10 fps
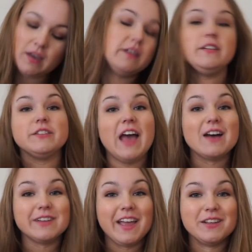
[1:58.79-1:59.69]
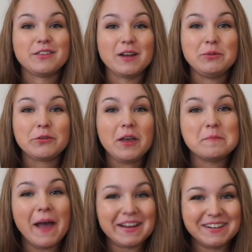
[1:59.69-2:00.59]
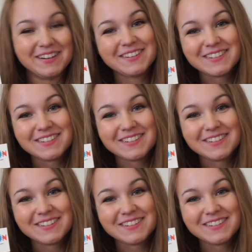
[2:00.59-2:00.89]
You even have a Hands-On Museum magnet.